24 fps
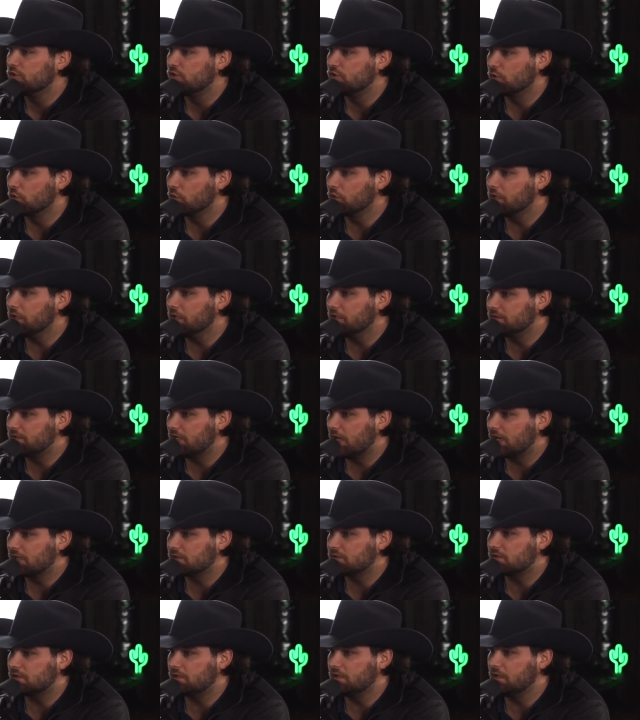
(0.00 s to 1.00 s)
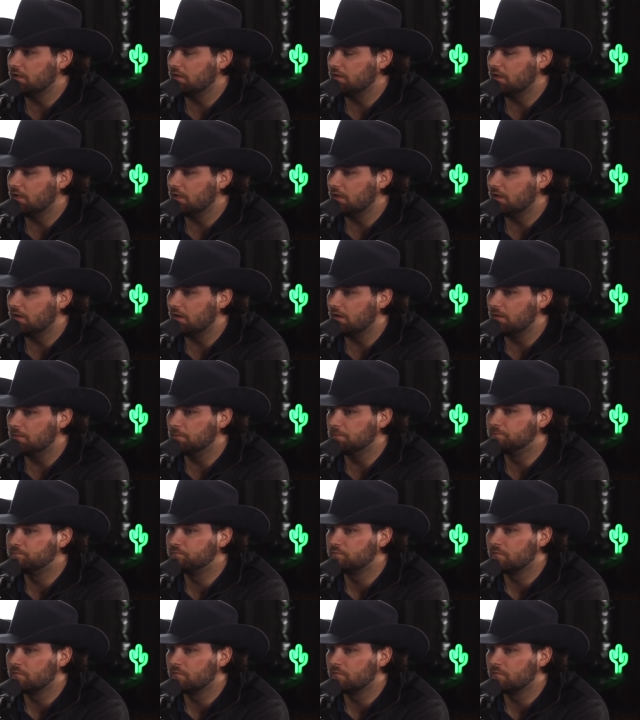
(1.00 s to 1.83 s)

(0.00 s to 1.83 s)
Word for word: Shorty is actually the, uh,